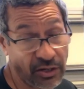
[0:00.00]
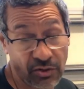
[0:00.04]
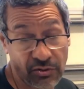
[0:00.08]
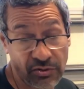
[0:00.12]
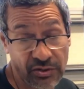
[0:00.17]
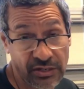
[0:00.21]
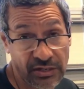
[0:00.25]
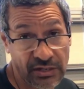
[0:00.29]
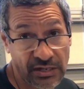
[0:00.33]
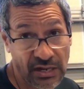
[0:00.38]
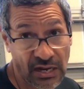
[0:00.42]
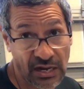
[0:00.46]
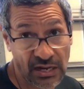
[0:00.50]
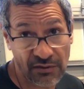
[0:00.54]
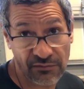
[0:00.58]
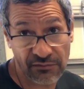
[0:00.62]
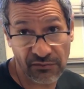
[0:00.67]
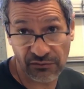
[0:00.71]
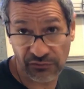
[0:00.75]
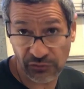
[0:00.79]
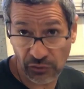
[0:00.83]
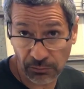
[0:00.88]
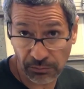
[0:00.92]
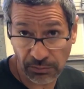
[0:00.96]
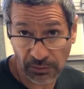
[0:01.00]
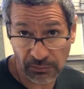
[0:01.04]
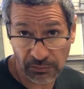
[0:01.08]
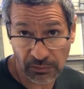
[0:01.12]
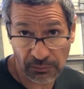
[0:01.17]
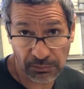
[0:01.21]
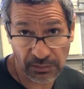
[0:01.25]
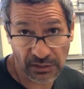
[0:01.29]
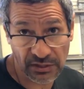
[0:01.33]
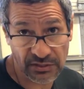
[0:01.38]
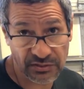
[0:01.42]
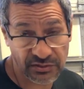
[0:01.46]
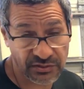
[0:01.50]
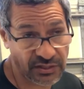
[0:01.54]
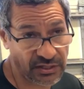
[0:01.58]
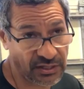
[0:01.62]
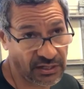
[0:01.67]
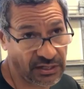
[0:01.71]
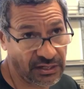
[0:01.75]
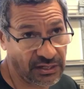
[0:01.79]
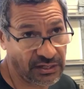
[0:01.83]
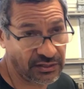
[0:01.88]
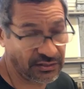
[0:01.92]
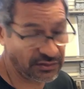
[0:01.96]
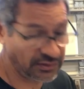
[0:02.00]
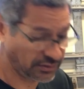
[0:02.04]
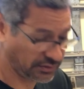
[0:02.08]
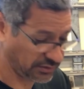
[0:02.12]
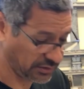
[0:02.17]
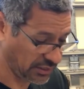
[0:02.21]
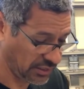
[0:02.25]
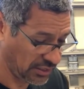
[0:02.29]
already have the fuel pump replaced, and